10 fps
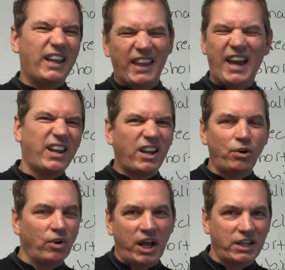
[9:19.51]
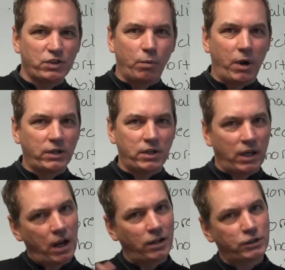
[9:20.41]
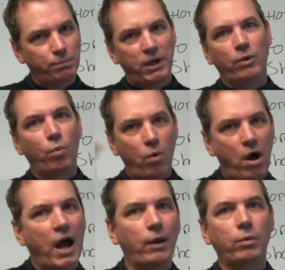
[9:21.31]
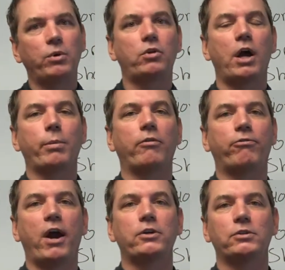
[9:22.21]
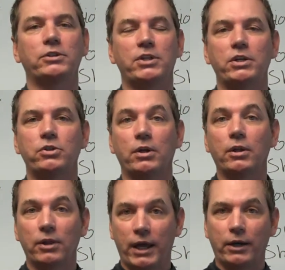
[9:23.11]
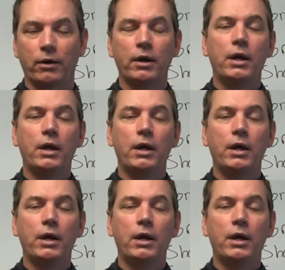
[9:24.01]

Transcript: That I don't like so much, and I'll explain why when we talk about fractionalization later.